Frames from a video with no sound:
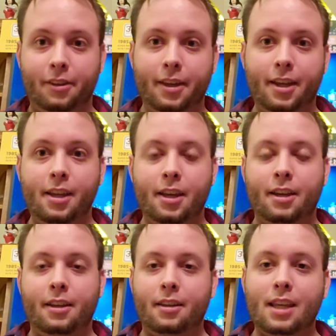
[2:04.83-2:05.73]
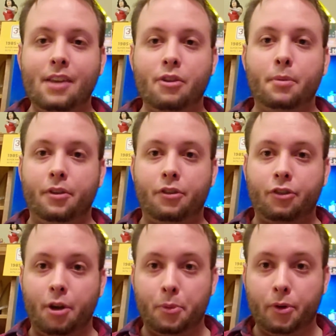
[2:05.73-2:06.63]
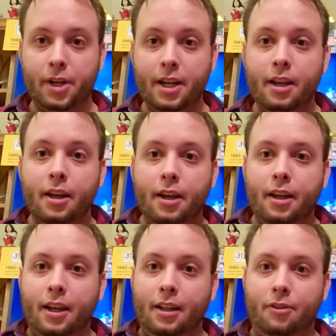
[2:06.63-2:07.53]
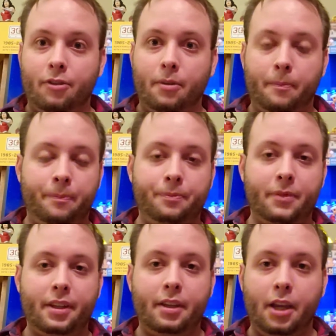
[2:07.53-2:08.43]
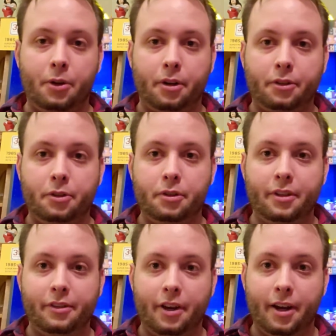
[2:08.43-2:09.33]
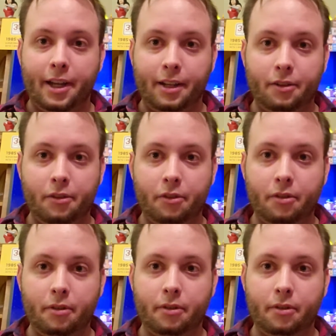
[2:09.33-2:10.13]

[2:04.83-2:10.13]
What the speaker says: They gave them a summary and some character designs,